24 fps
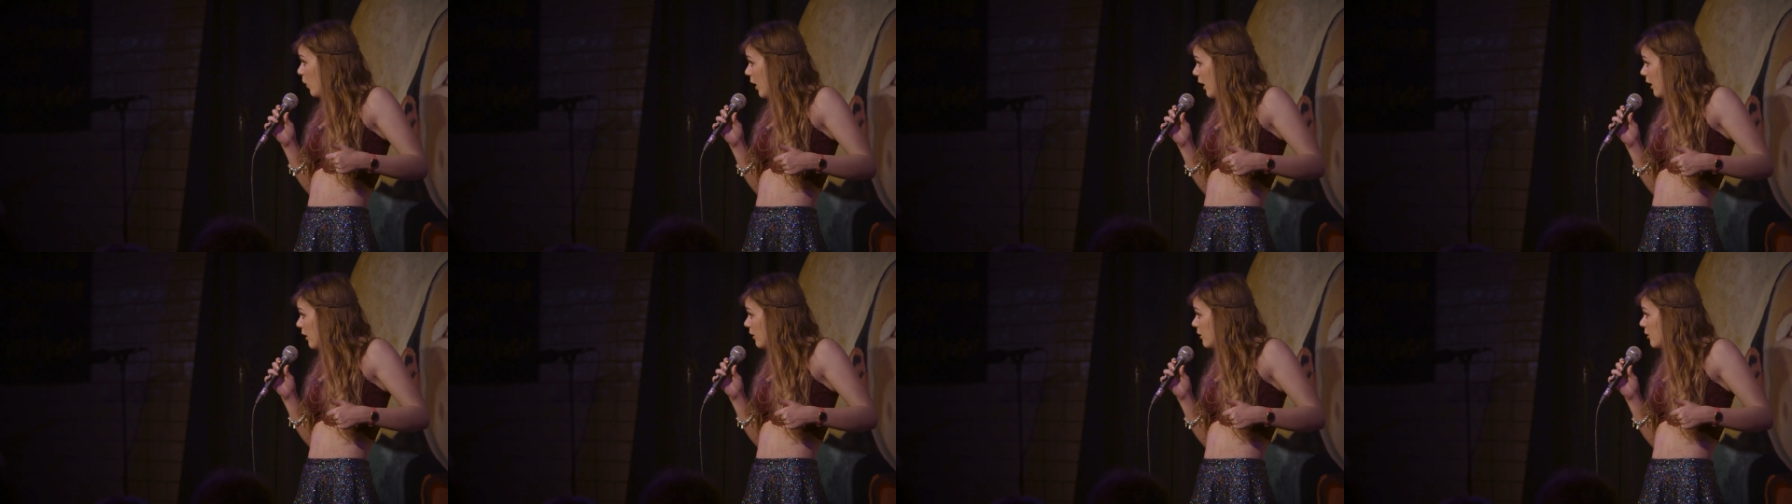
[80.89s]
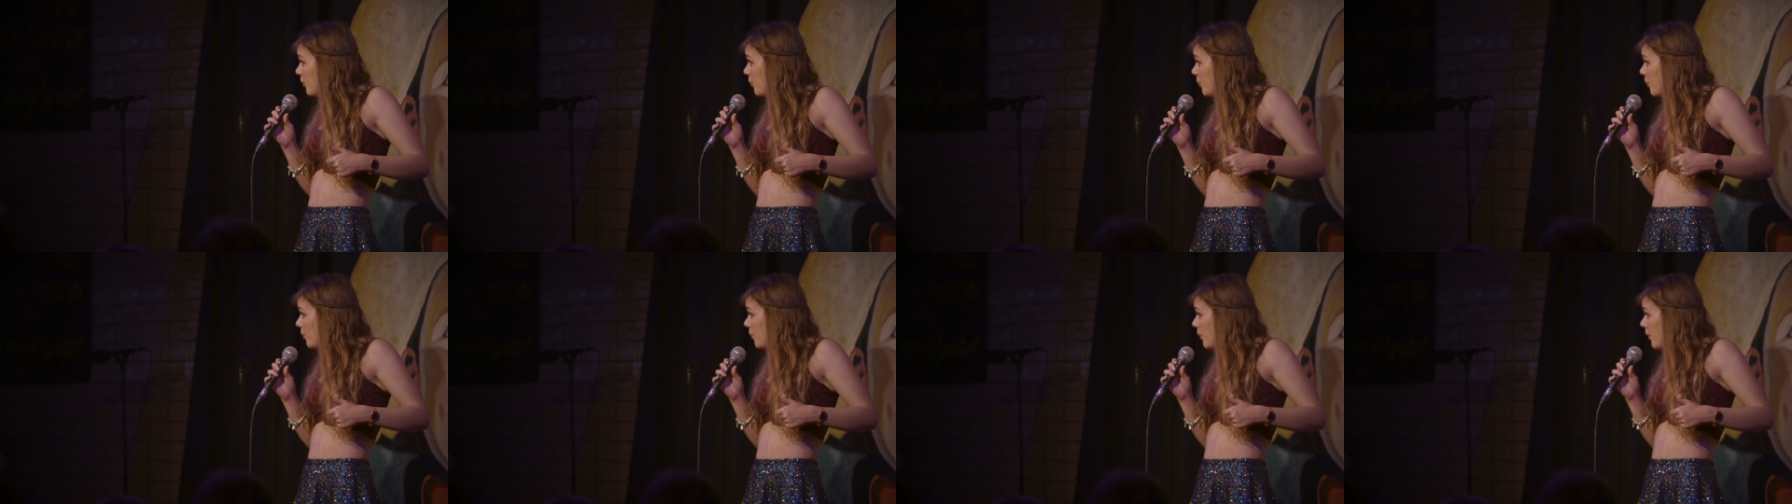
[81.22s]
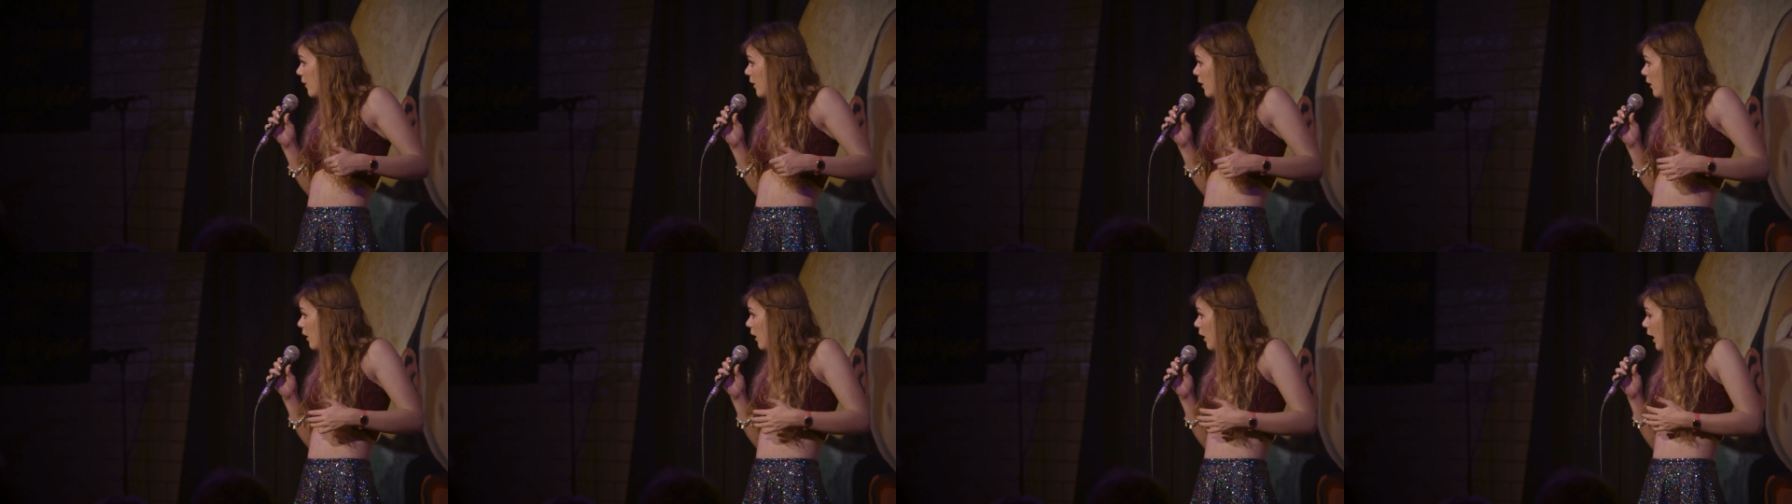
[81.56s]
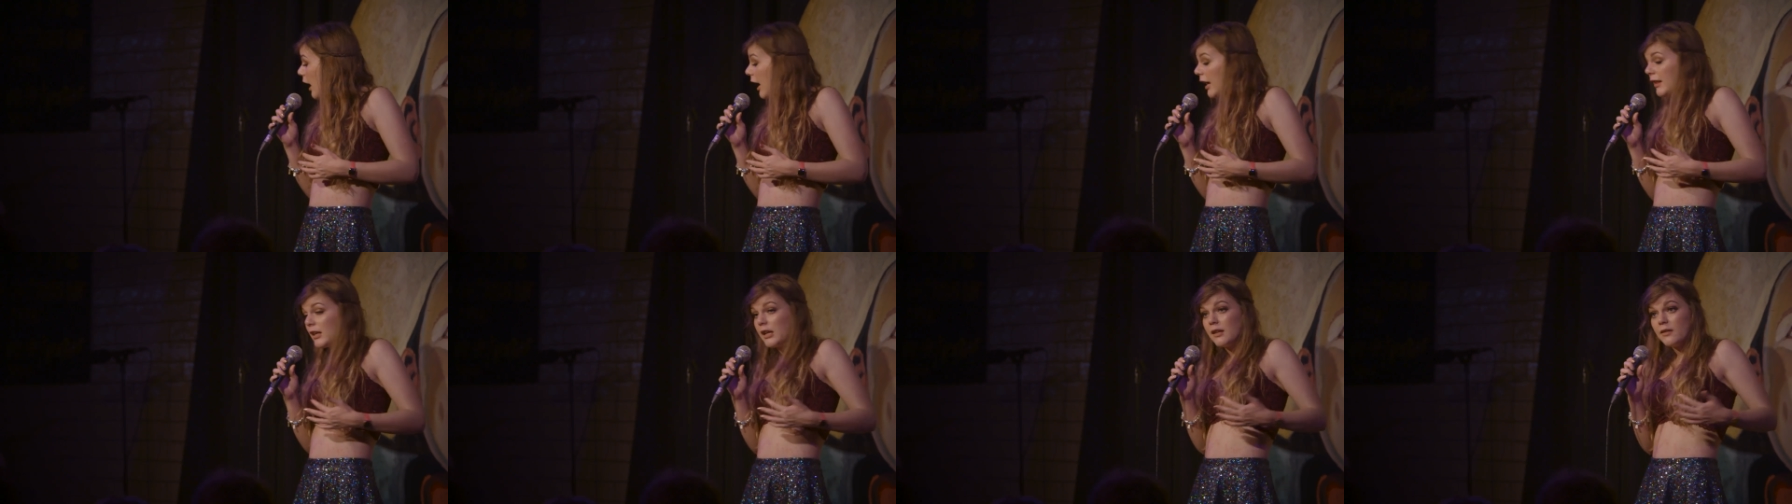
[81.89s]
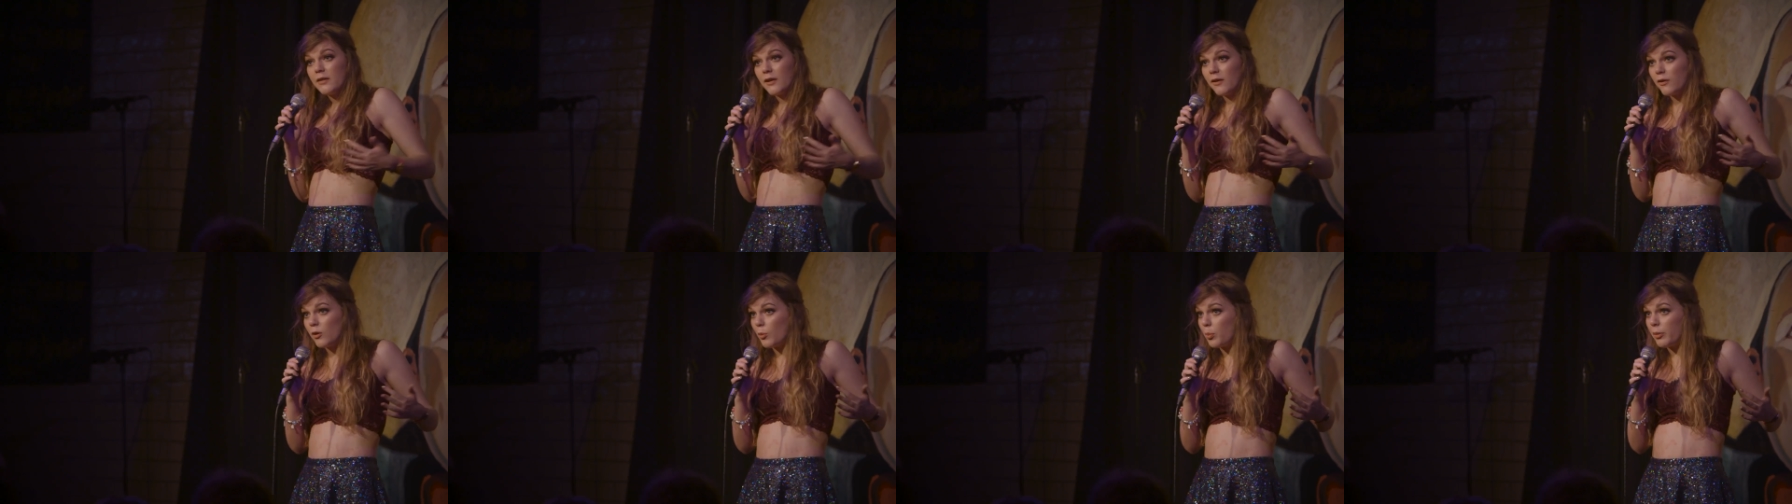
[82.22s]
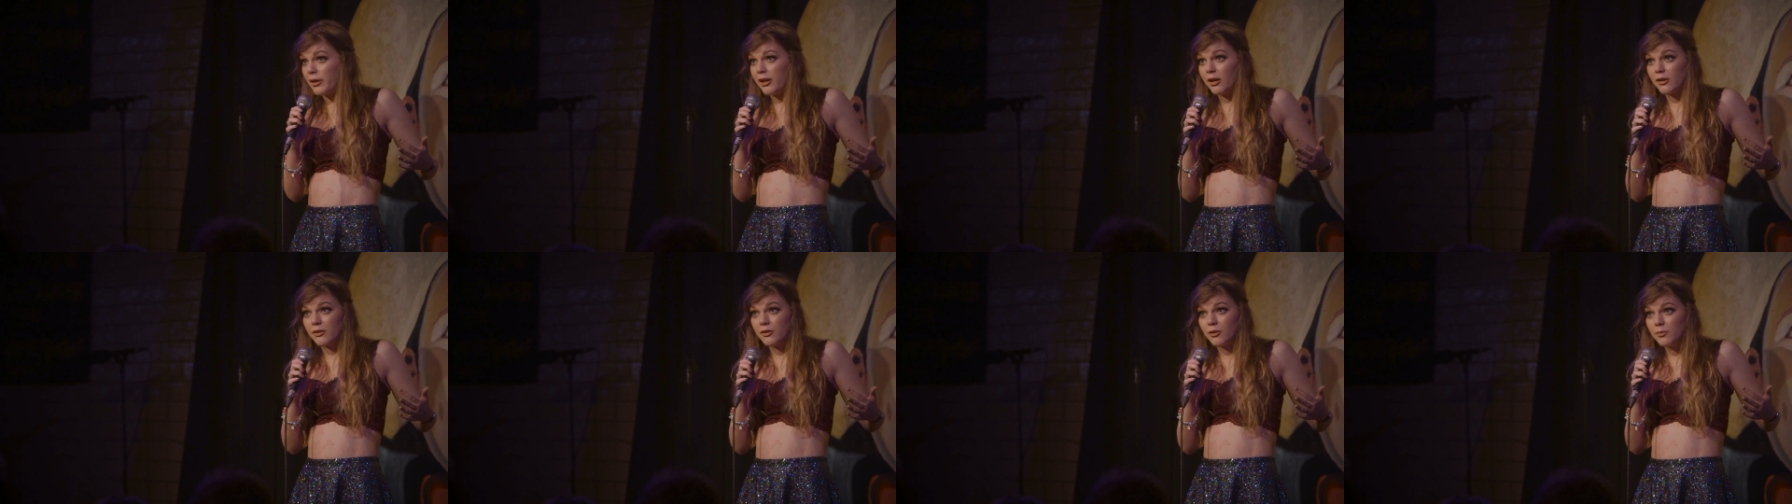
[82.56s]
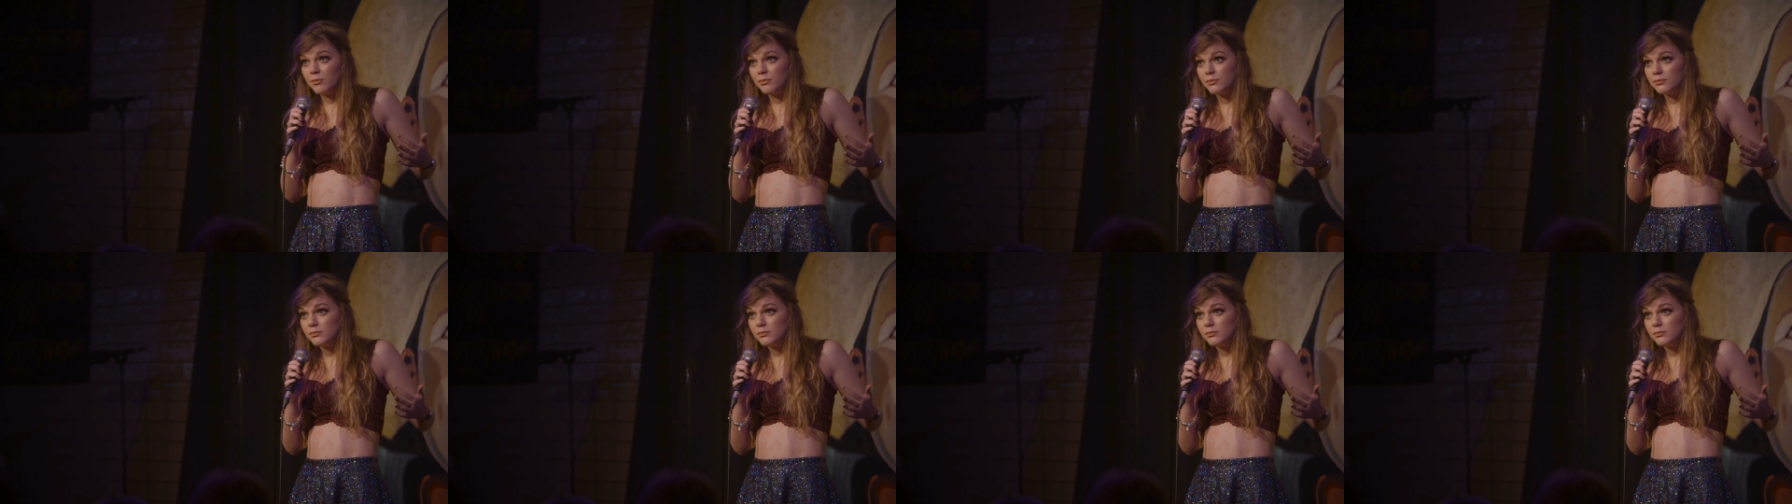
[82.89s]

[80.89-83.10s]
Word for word: well, and it disappeared.